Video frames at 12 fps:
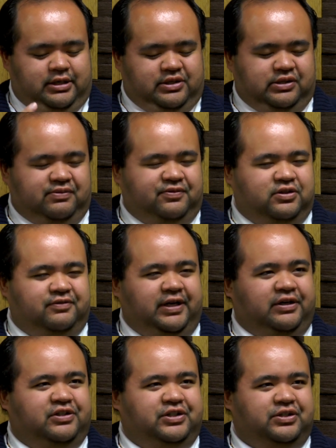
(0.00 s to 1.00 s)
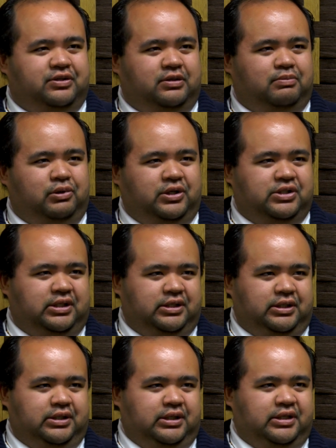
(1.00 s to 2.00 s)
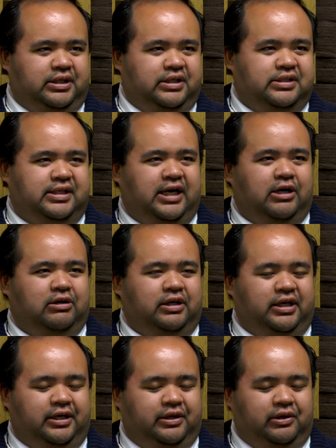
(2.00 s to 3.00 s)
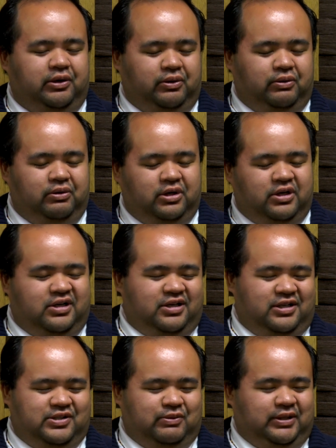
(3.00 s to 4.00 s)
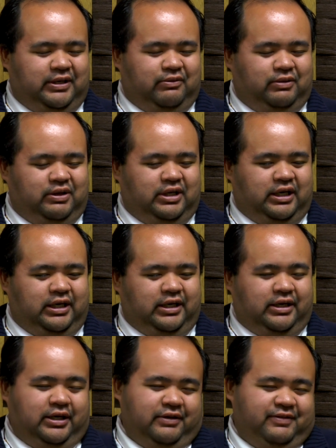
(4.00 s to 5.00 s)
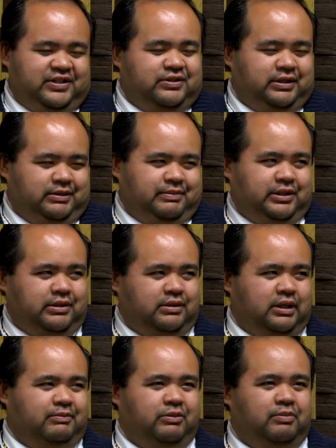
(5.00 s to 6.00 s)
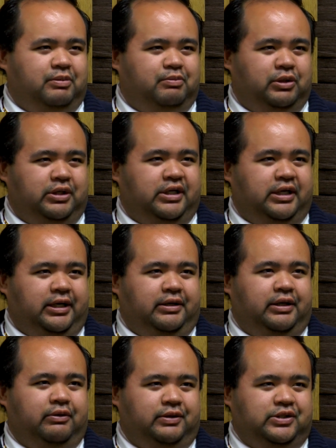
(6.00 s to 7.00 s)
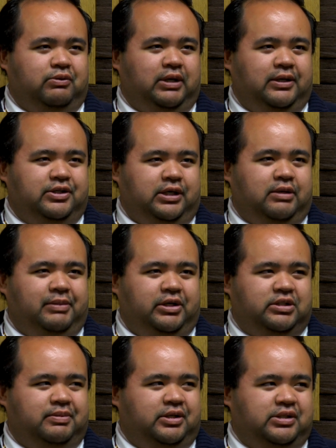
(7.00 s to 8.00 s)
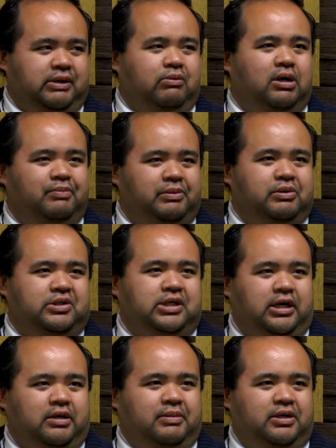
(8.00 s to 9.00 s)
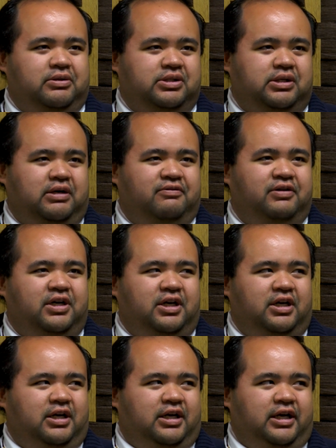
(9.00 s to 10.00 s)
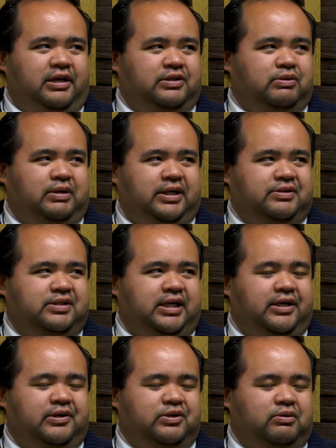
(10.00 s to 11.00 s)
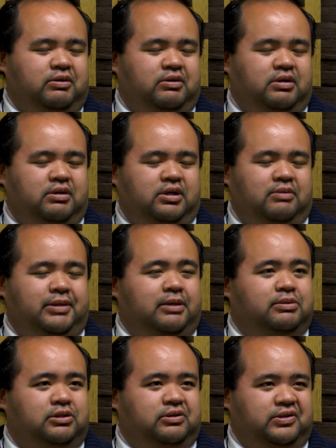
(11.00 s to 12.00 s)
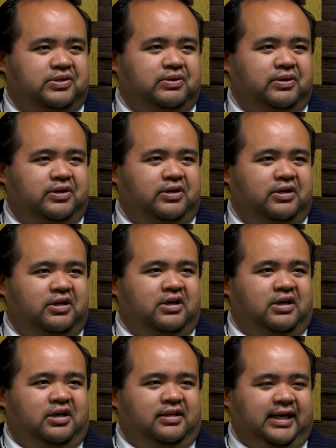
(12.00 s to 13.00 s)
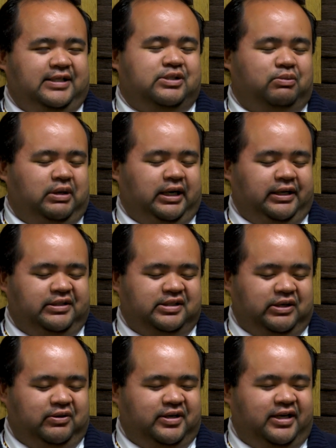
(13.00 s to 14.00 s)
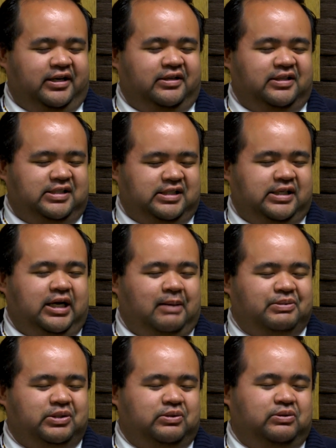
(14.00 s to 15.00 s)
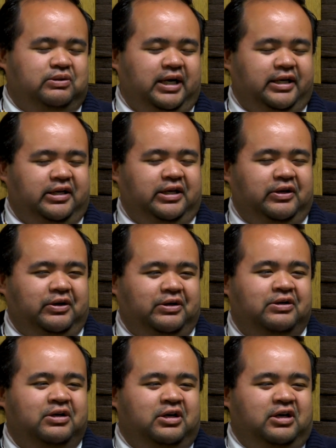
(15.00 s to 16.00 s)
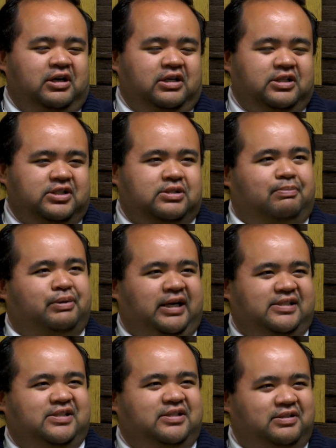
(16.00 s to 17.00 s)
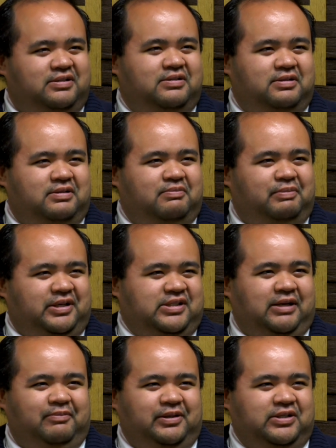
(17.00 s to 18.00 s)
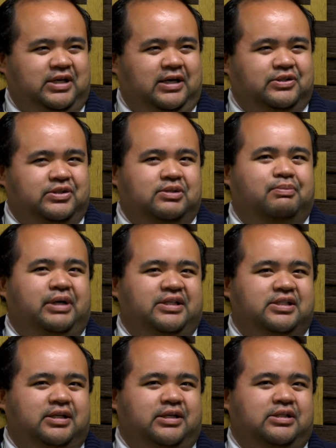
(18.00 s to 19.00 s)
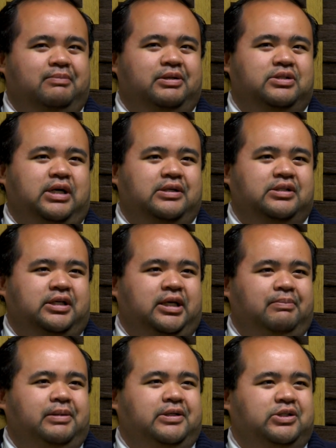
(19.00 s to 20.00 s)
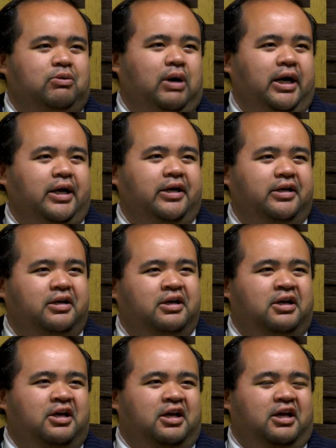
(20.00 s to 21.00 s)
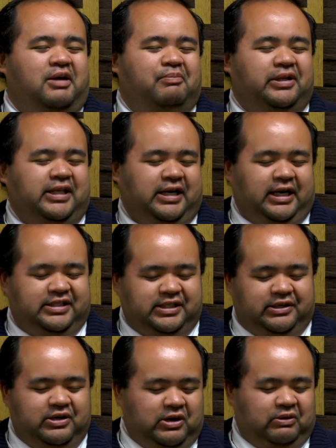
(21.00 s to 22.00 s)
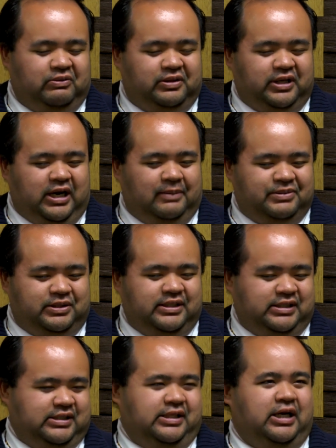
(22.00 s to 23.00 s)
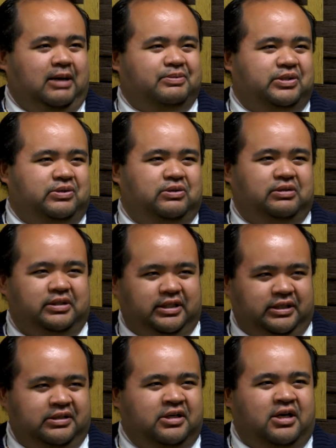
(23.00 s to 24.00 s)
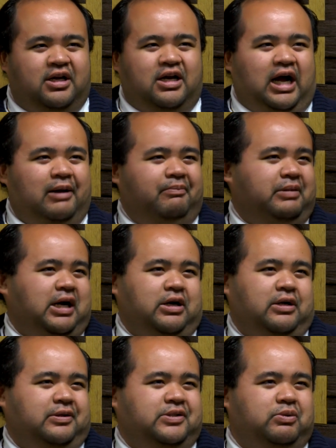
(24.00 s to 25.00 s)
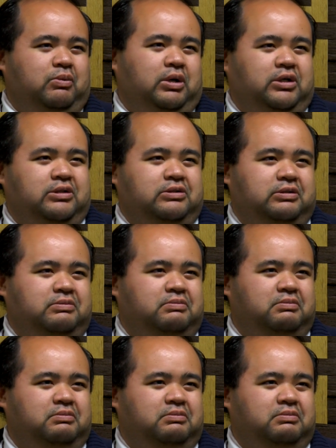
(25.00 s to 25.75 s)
just full of energy at certain points and down, and I knew, so like I'm an open book, and the reason why I talk about it is because I want people to talk about stuff. And so when I was diagnosed with bipolar disorder, that's when I said, okay, this is the obstacle. I can either suppress it, because I've been taught to suppress things, I've been taught to keep things quiet. But then I said, no, this is the obstacle. I'm not on this world,